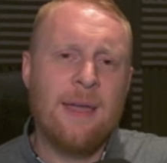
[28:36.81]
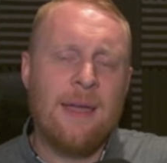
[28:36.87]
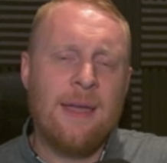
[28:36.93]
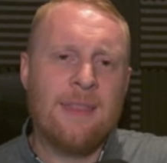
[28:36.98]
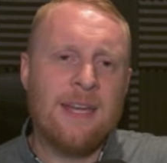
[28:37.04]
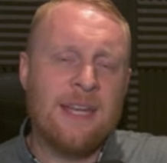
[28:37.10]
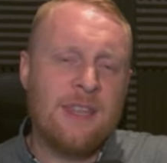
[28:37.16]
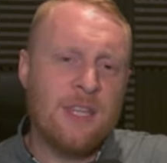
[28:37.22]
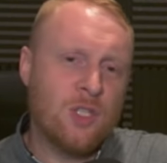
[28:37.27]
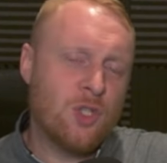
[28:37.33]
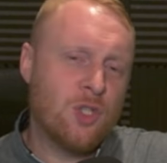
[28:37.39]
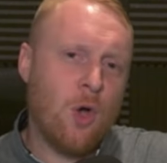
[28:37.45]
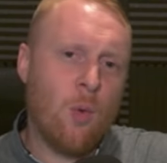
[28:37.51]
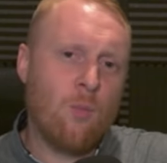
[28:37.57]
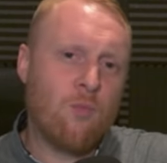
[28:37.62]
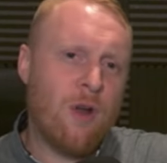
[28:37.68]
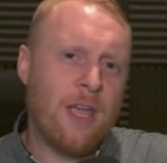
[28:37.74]
then in the
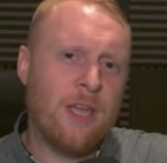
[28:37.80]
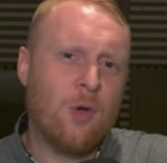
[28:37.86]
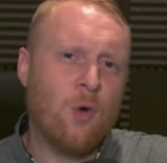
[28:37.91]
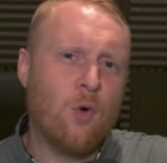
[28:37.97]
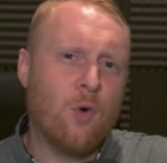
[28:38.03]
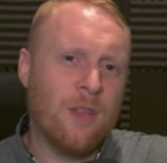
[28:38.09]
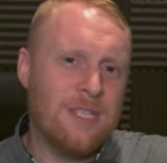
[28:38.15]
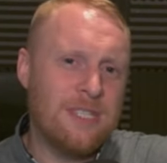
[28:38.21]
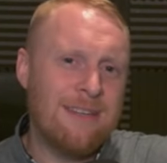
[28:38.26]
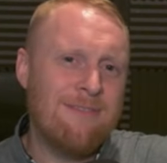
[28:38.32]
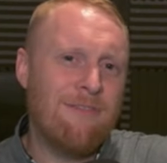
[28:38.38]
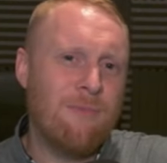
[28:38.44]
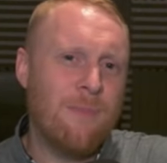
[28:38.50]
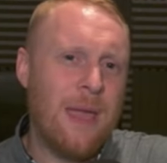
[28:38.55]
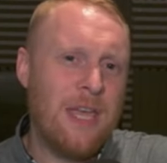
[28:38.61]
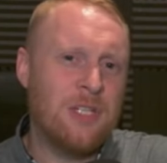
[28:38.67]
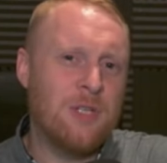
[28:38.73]
top right corner there's an
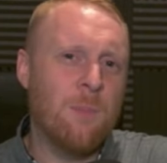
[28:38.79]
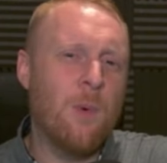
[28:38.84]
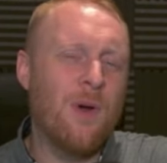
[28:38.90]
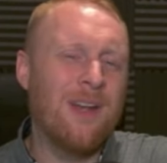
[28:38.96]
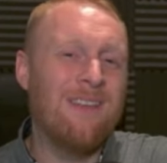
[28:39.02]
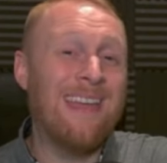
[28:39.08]
information button.